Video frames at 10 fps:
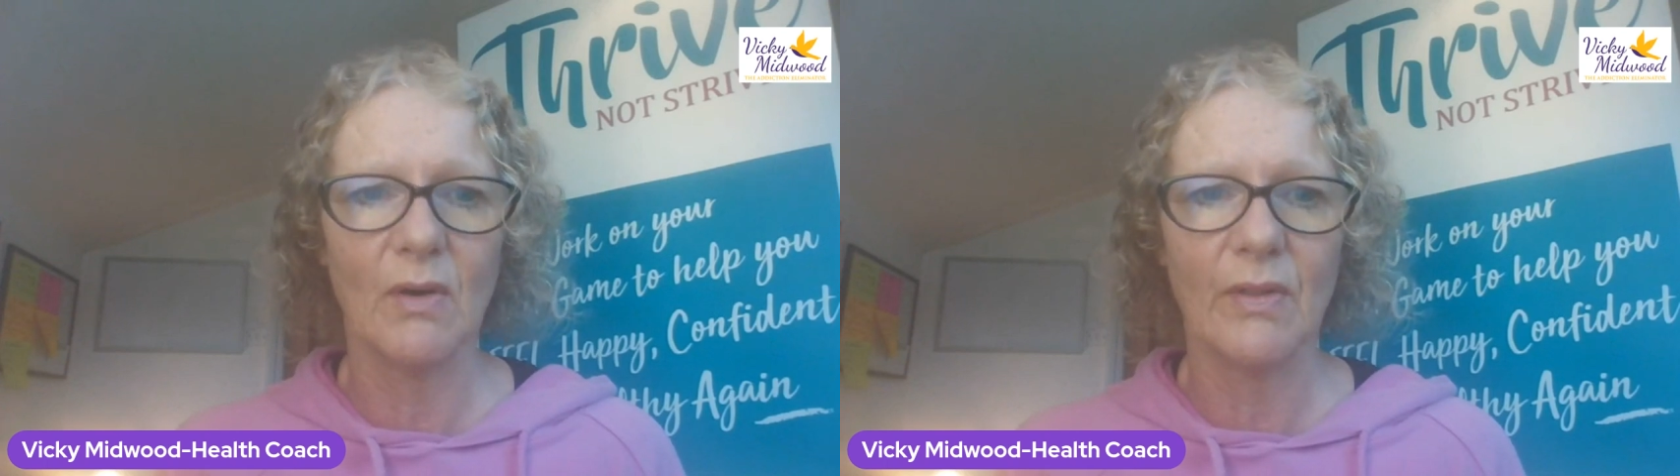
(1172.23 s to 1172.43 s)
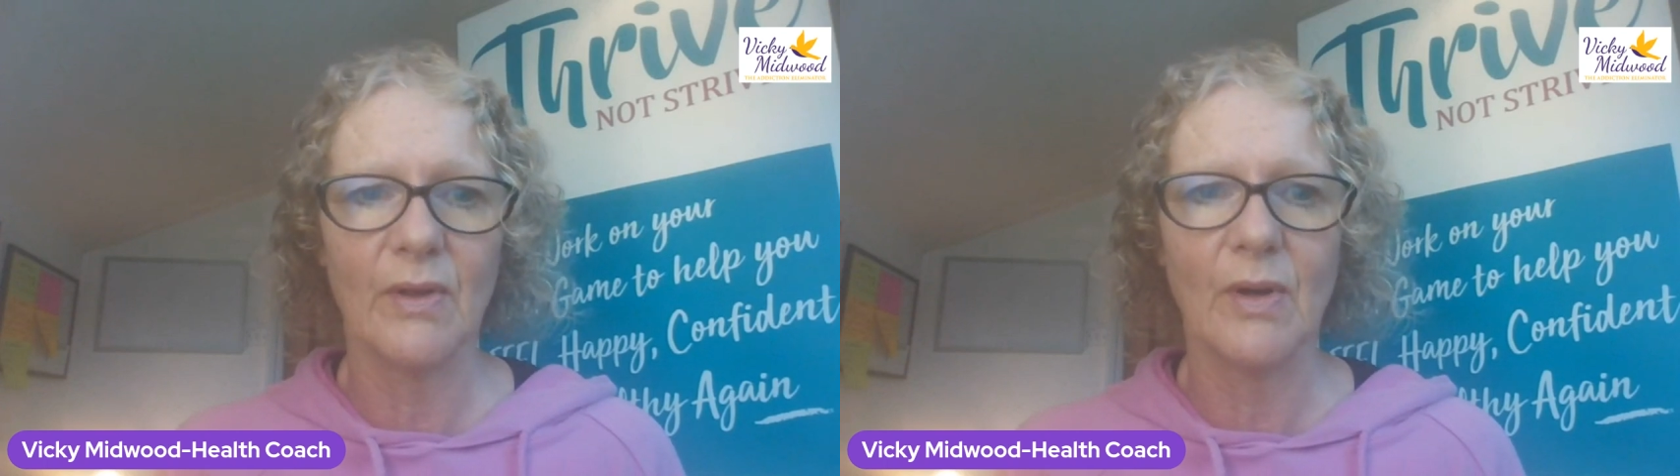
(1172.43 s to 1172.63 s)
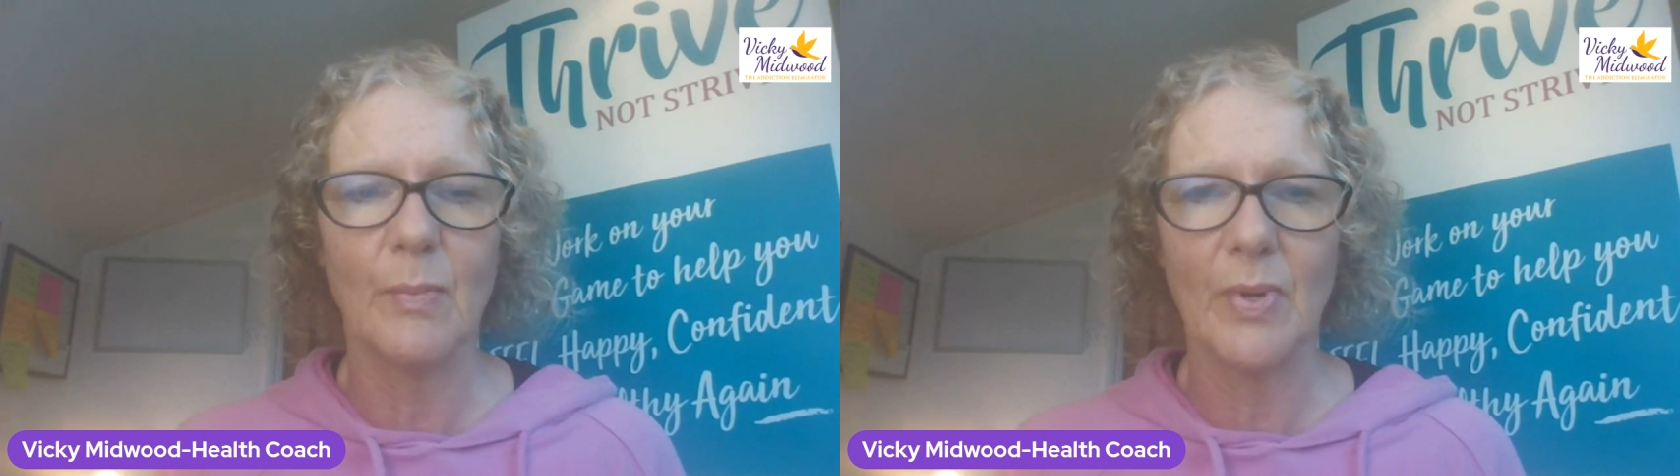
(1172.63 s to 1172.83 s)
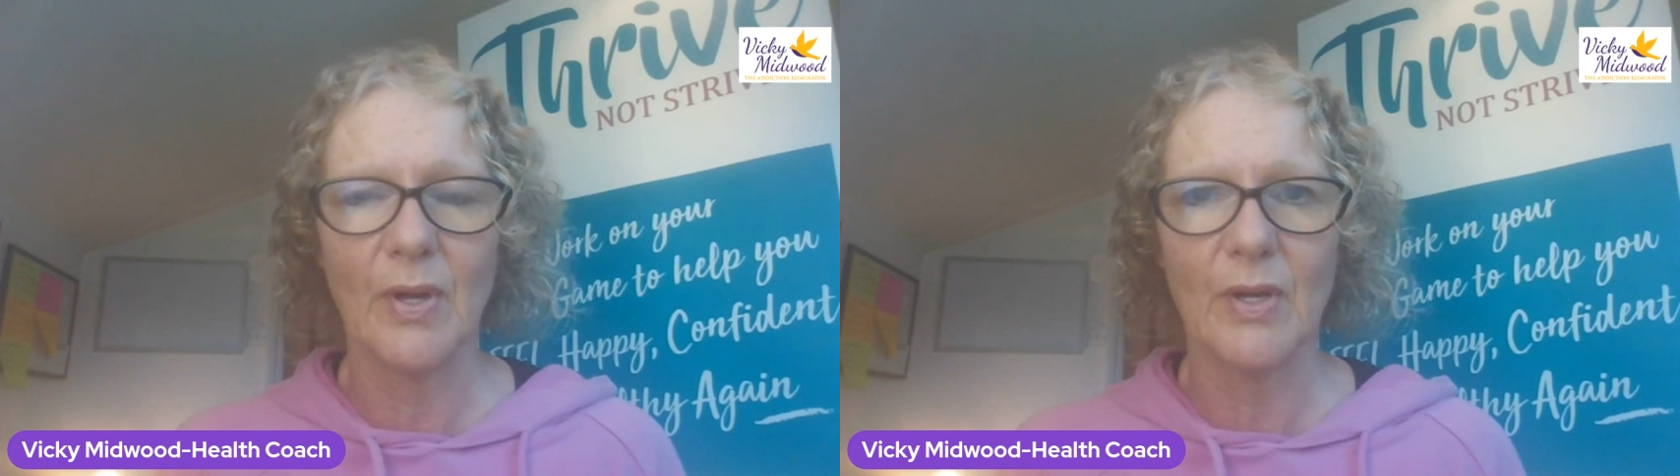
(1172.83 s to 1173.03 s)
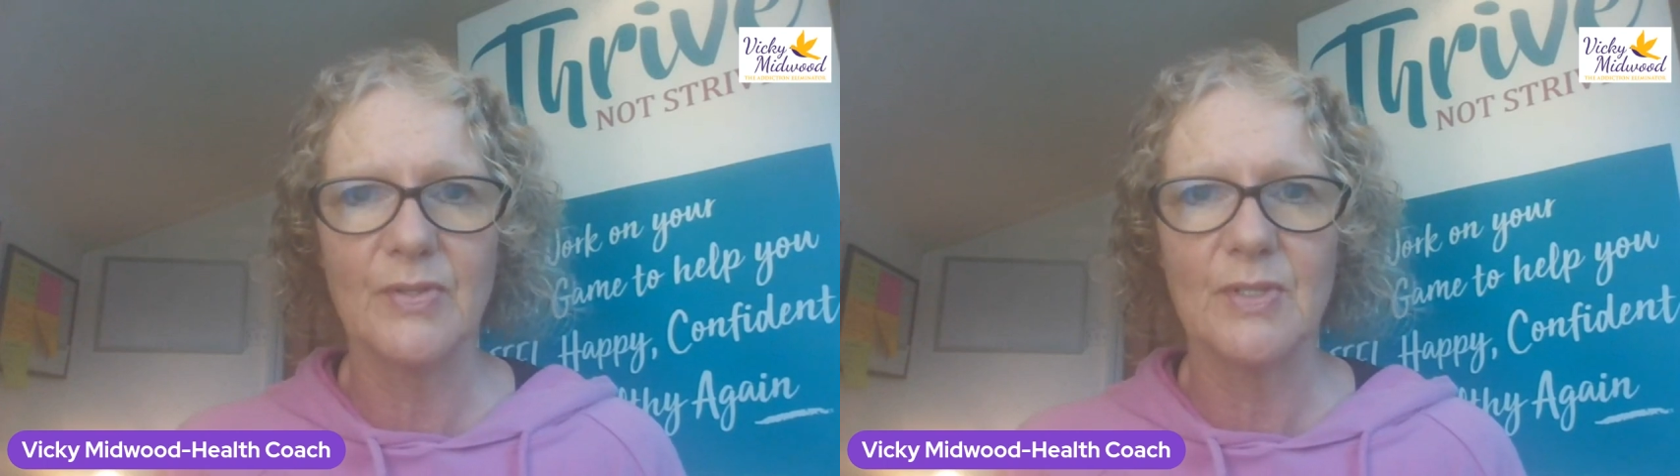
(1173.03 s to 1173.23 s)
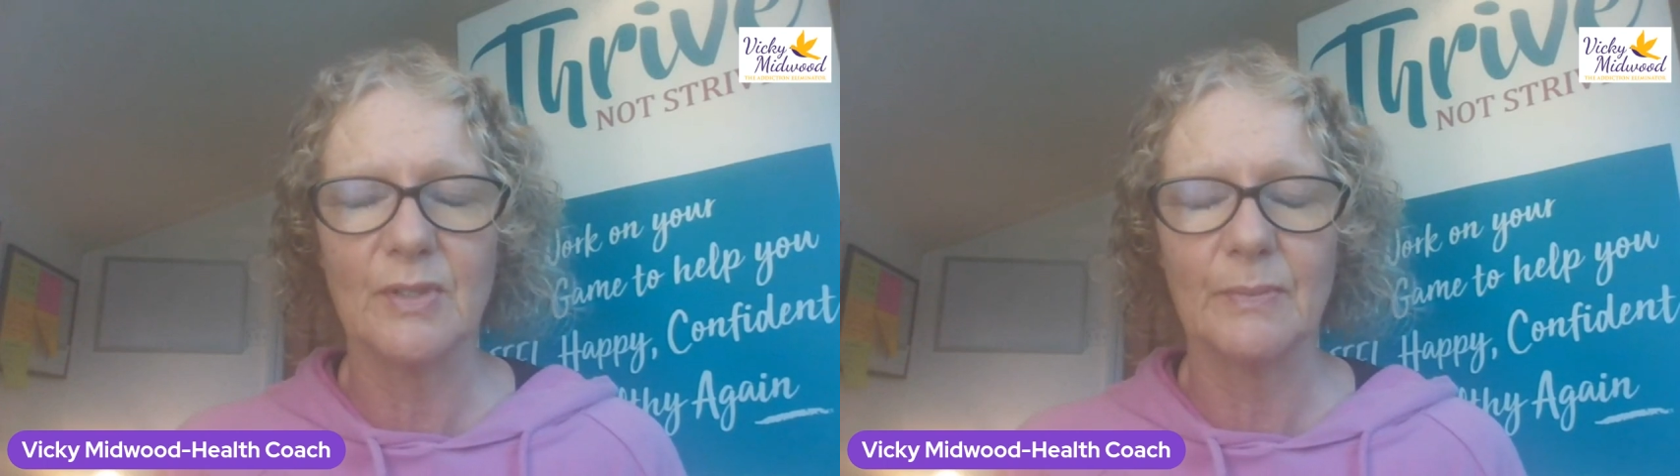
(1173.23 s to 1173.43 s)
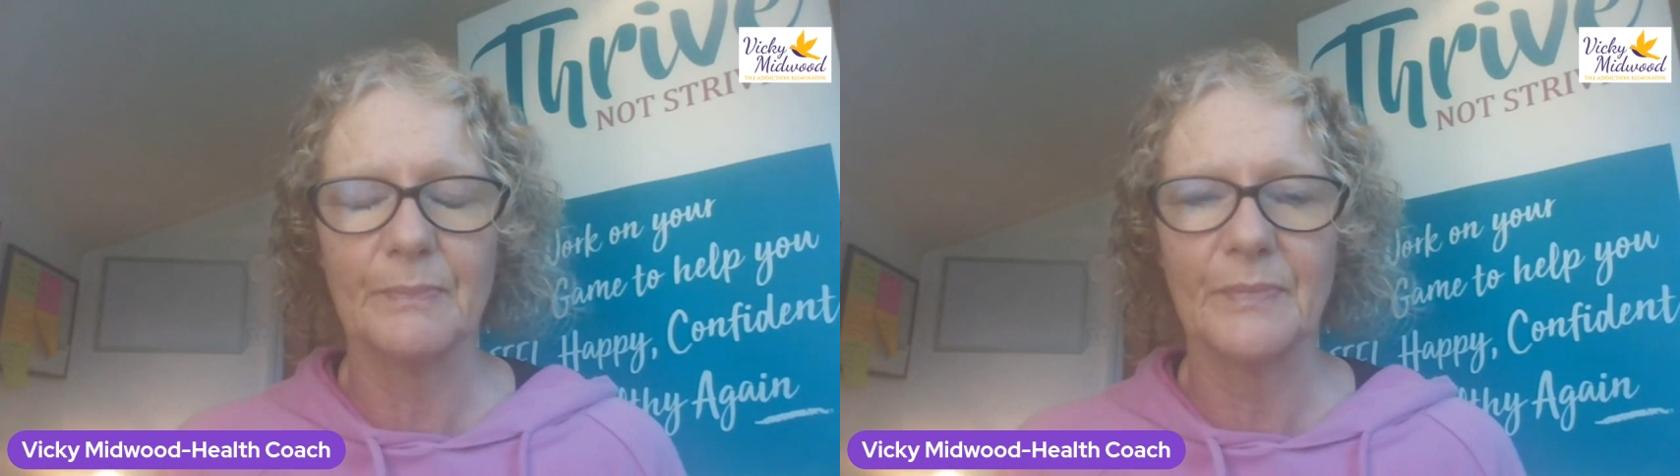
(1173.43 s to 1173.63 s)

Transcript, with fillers: other person.